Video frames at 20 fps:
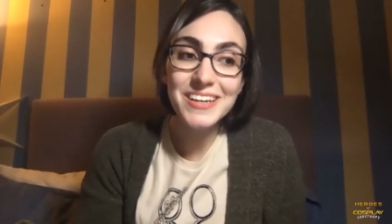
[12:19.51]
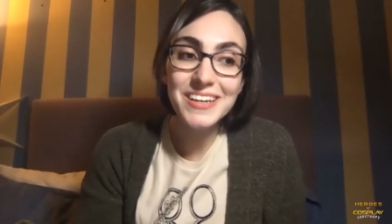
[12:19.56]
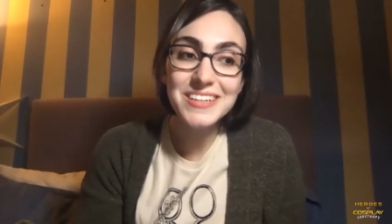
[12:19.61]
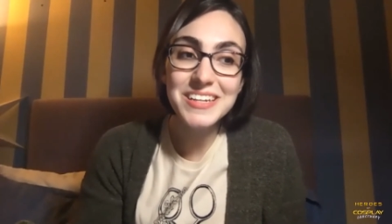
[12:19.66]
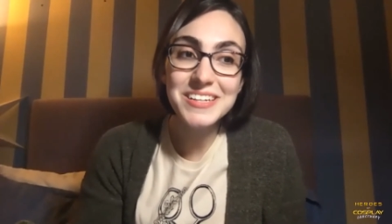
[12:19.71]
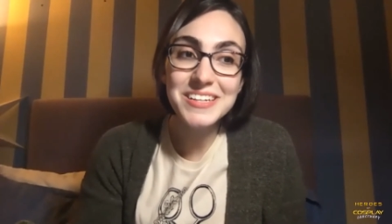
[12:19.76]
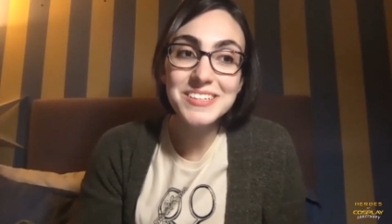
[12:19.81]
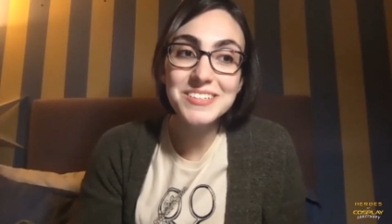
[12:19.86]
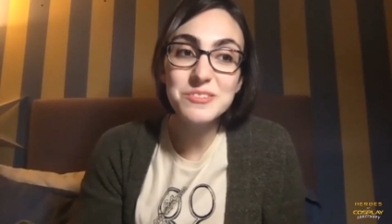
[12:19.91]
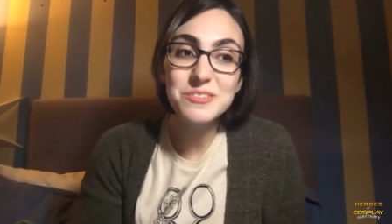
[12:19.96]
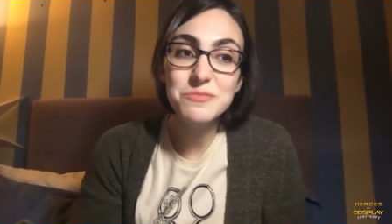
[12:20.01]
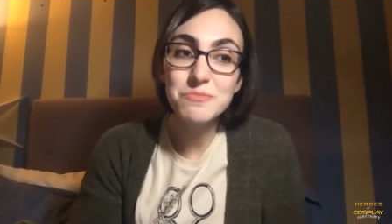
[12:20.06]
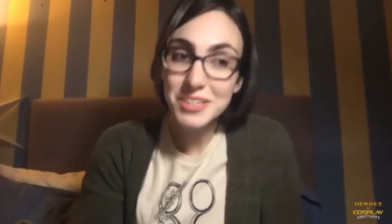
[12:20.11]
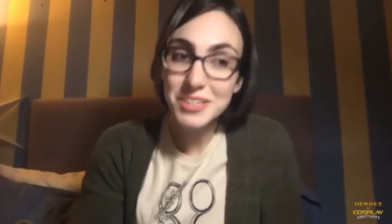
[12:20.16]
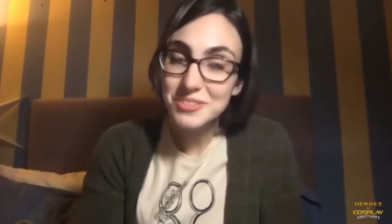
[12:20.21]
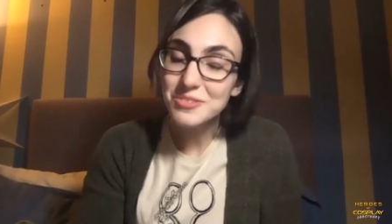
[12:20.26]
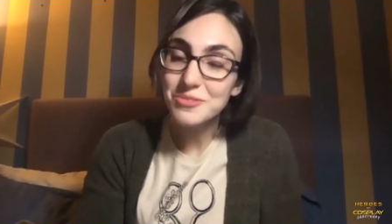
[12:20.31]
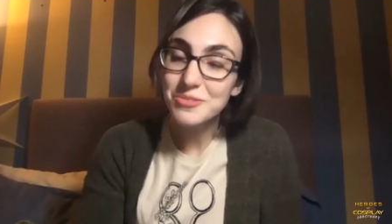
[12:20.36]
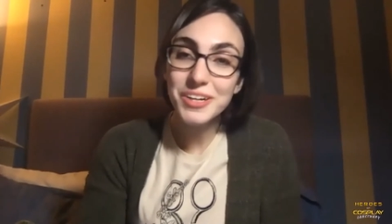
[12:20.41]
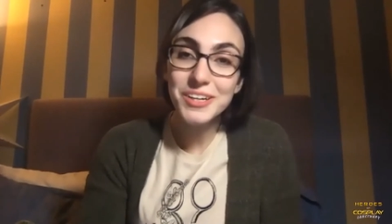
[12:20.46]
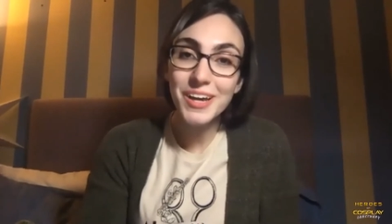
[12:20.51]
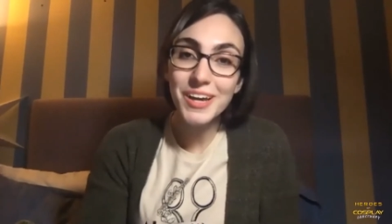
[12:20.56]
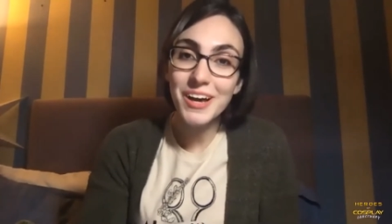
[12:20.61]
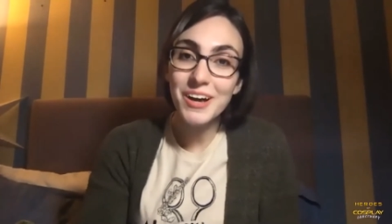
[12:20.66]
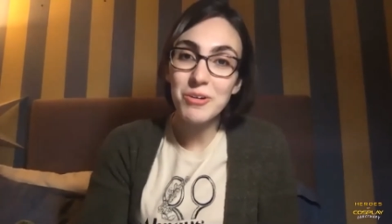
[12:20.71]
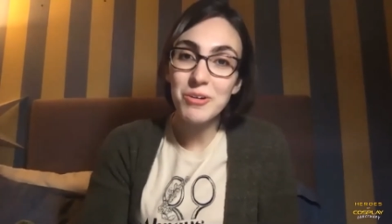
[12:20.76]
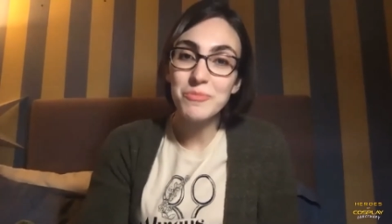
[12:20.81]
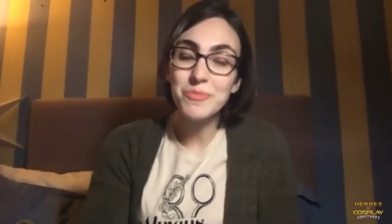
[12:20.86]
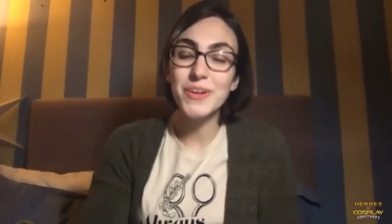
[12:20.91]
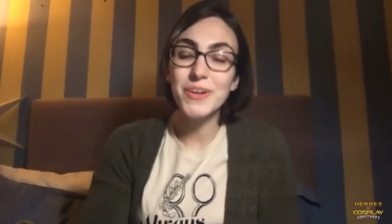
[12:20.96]
it is missed right
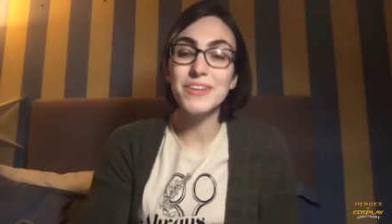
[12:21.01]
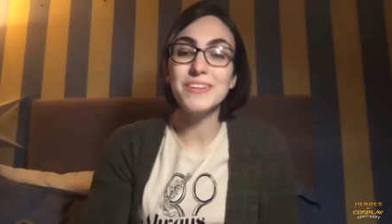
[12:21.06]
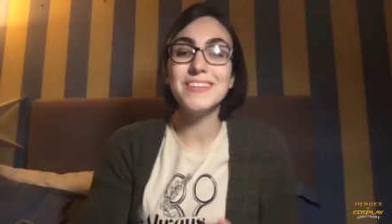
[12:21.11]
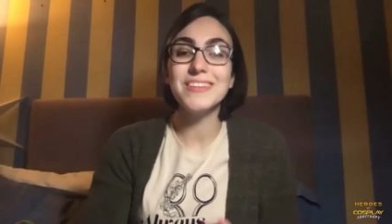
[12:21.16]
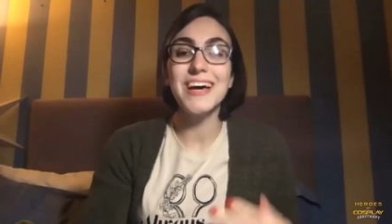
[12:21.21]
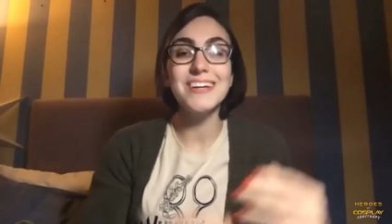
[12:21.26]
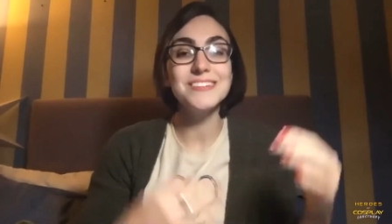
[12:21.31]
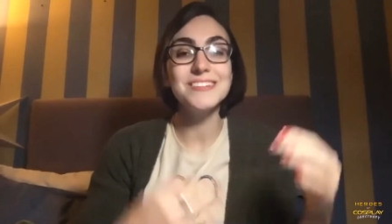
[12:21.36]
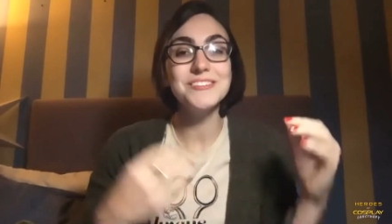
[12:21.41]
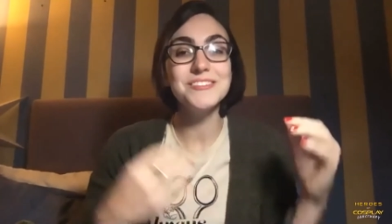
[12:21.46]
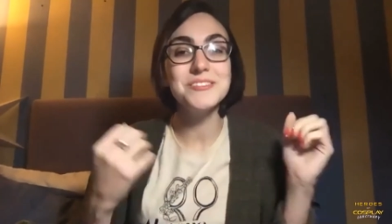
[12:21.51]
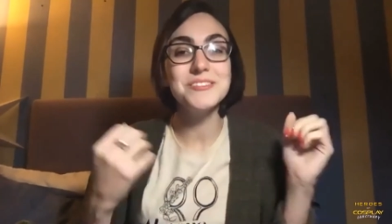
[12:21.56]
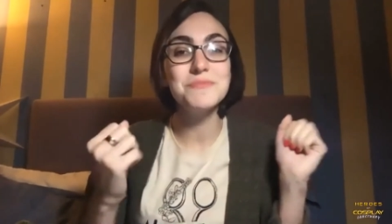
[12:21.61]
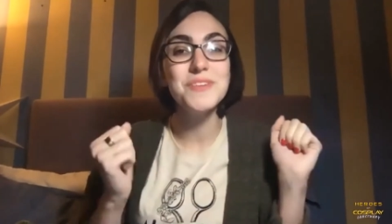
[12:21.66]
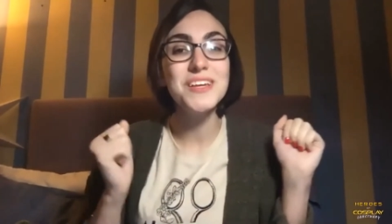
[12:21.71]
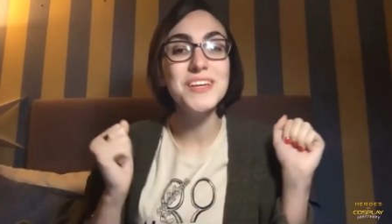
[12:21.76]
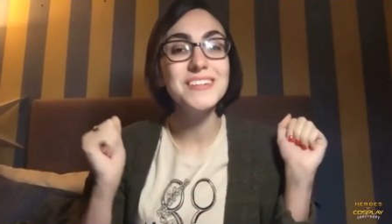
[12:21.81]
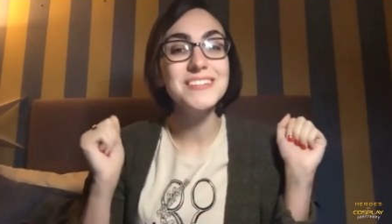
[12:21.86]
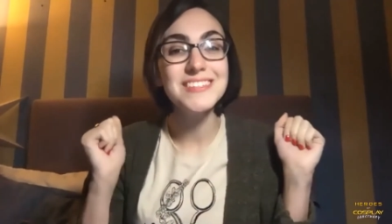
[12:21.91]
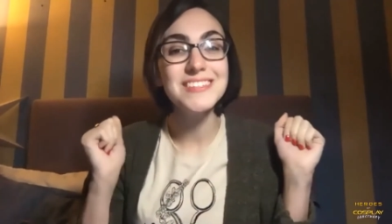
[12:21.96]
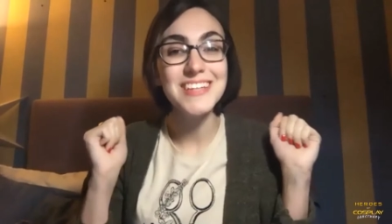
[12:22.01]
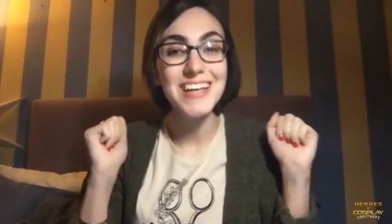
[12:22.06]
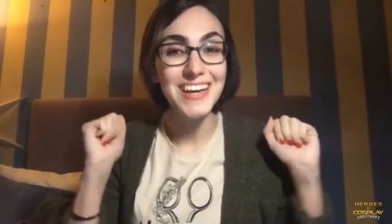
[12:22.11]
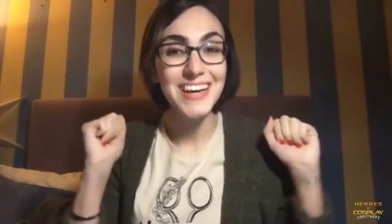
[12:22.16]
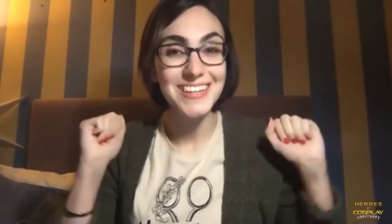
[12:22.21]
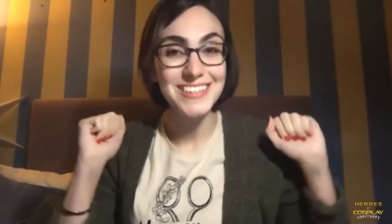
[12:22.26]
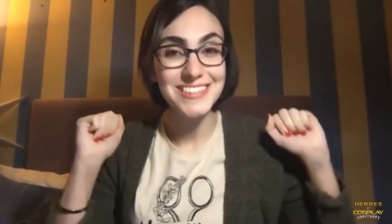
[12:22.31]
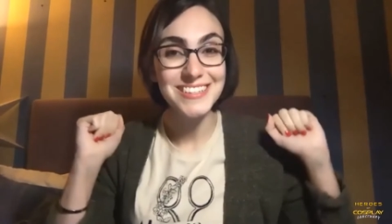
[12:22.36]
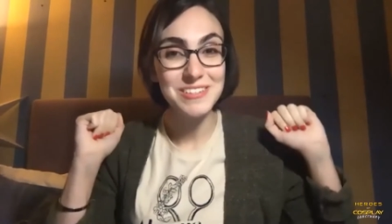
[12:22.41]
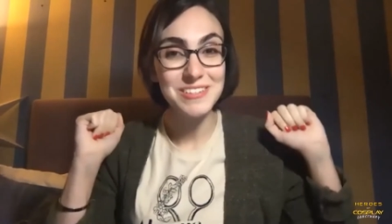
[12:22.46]
now, but that just means that
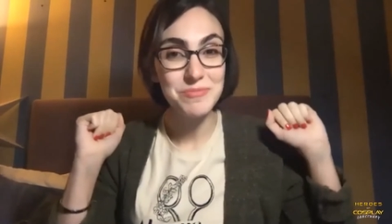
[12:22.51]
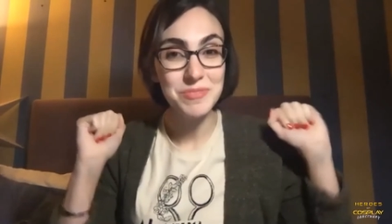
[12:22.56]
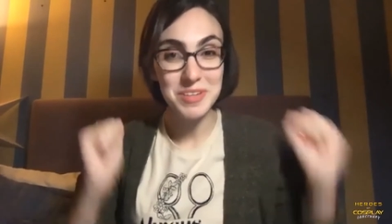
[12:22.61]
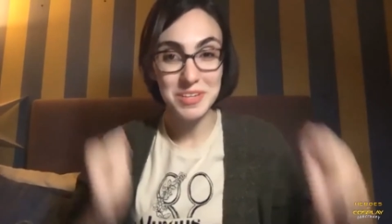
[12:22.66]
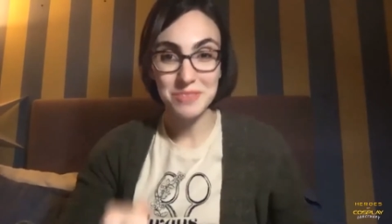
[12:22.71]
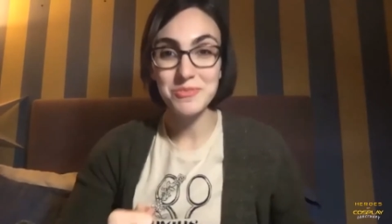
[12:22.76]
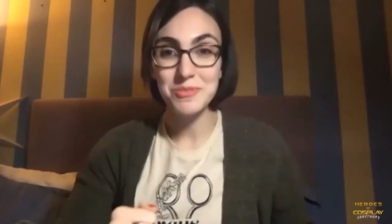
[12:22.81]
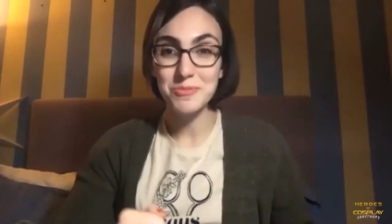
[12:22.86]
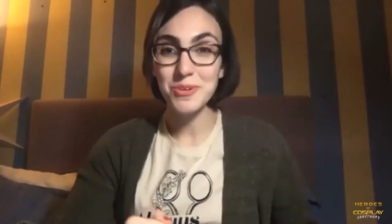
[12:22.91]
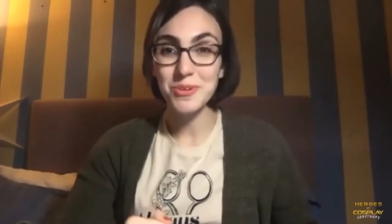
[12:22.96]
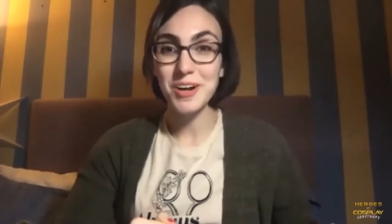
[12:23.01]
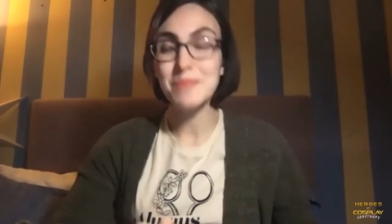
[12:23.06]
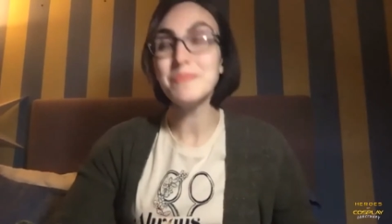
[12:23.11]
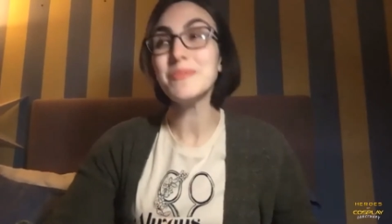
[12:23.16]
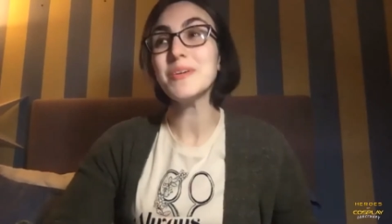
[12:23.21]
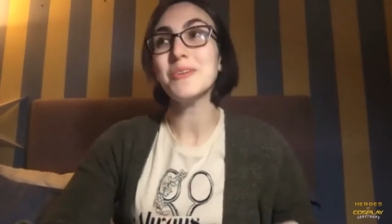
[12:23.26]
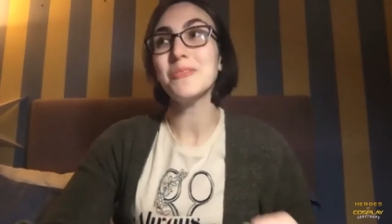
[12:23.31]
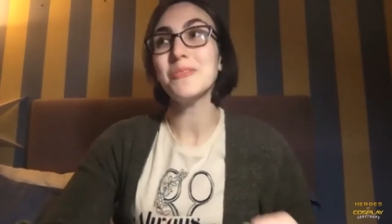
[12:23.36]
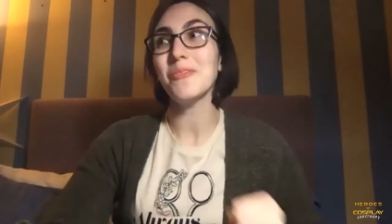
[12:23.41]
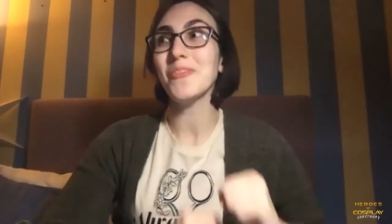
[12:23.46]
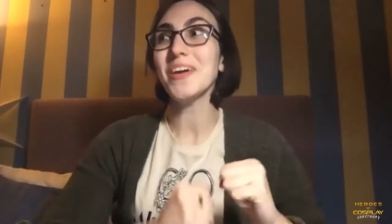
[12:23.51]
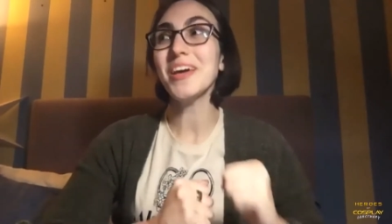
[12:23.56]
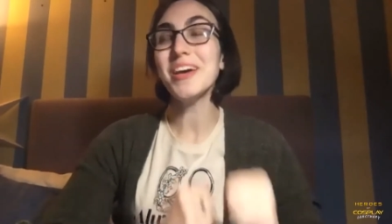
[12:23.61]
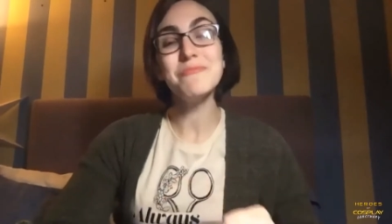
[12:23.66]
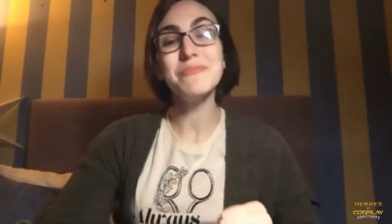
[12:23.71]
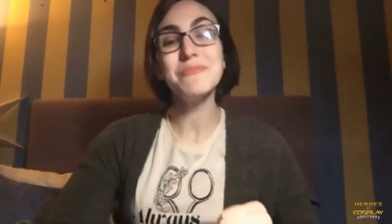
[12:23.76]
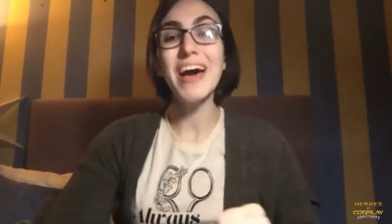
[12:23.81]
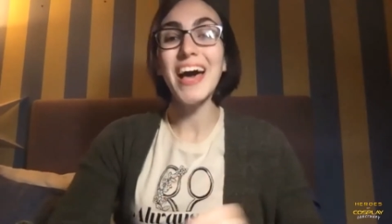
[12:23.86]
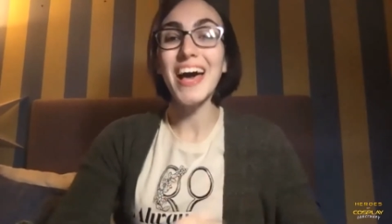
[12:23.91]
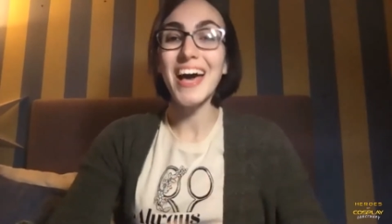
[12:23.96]
it's going to be even more epic when we get
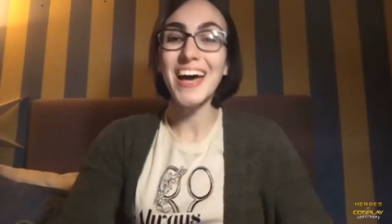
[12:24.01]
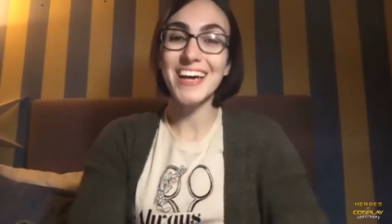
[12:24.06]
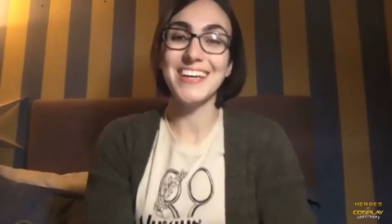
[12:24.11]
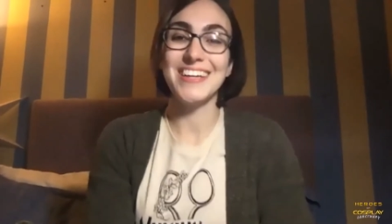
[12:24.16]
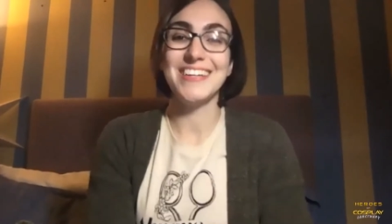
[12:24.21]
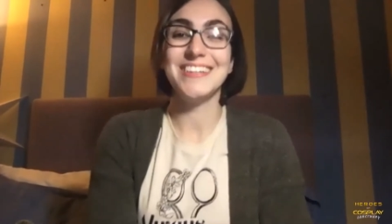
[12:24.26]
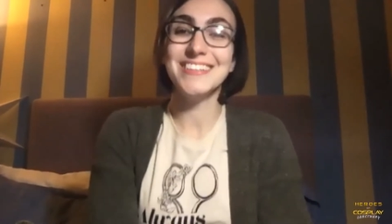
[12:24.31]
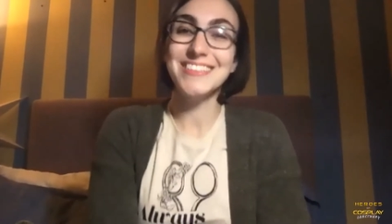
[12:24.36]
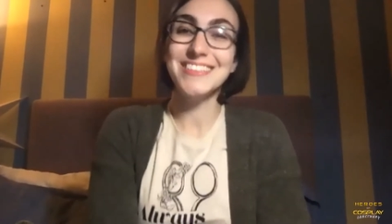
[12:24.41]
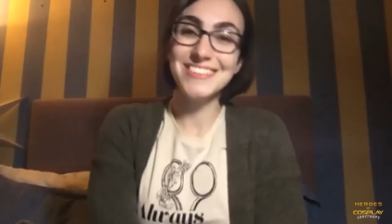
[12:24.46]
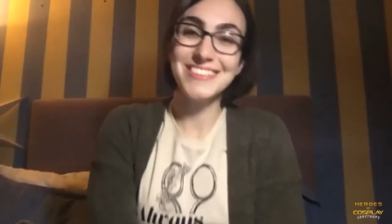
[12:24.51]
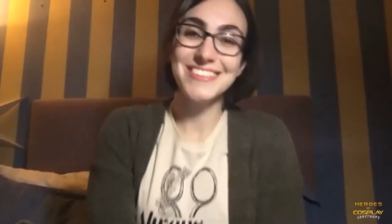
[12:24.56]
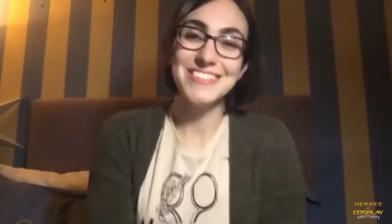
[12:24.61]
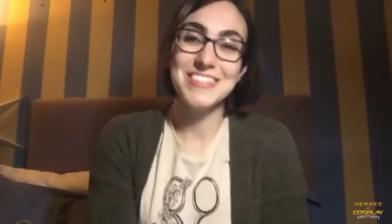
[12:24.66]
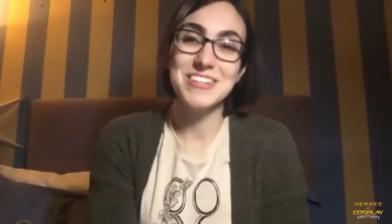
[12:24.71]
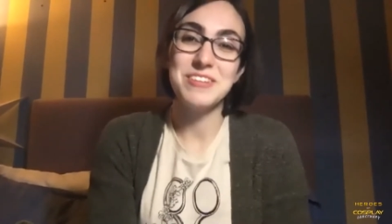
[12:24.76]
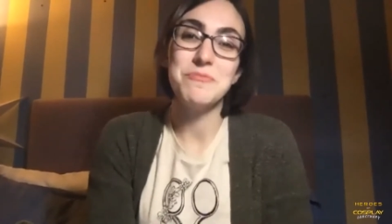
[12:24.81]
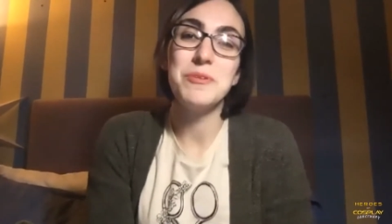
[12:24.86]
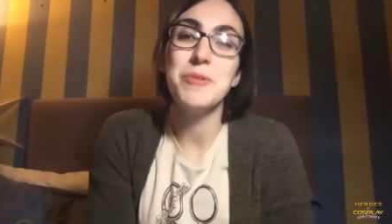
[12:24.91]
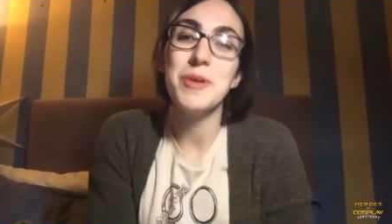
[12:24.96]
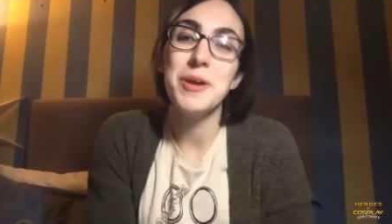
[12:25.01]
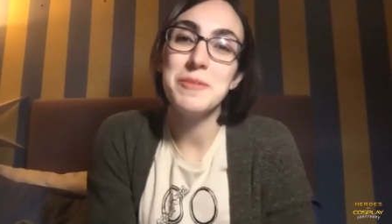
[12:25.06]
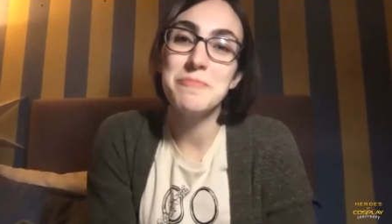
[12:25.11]
back, and it's going to be great.